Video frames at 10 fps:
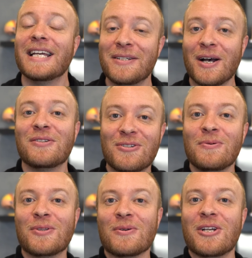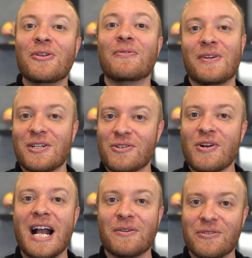it does do what those other fitness
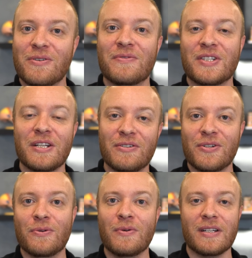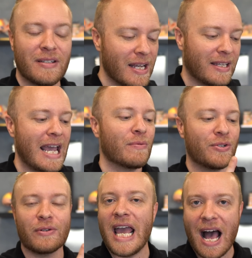trackers you've seen do. It counts
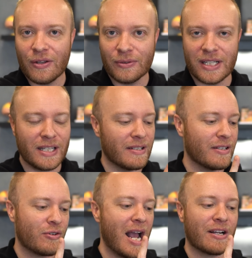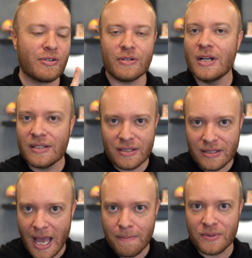your calories, it tracks your
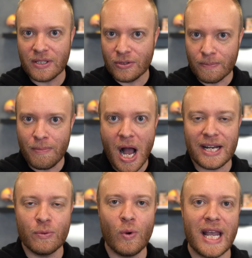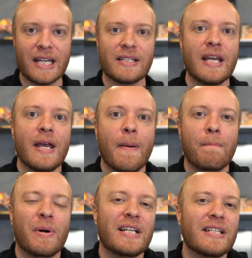steps and your body weight,
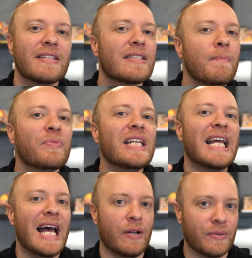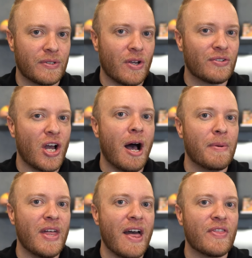but it does something else on
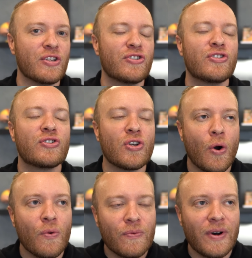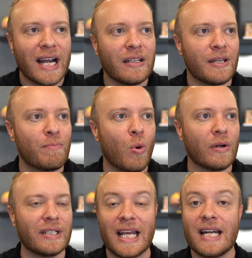top of that that is so vitally
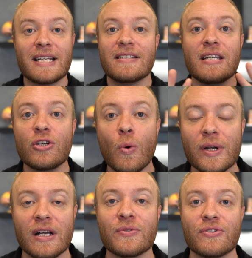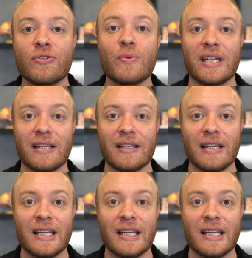important and I see no one else doing it